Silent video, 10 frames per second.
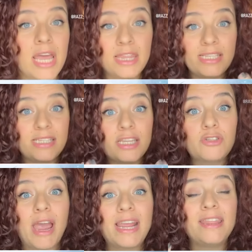This is the
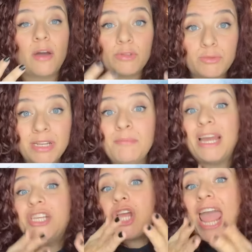dragon that was ridden
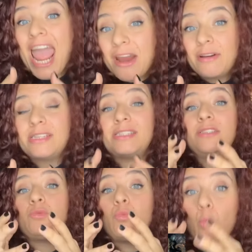by
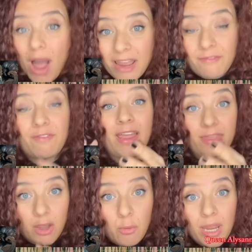Jaehaerys' wife
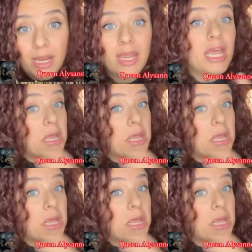and the queen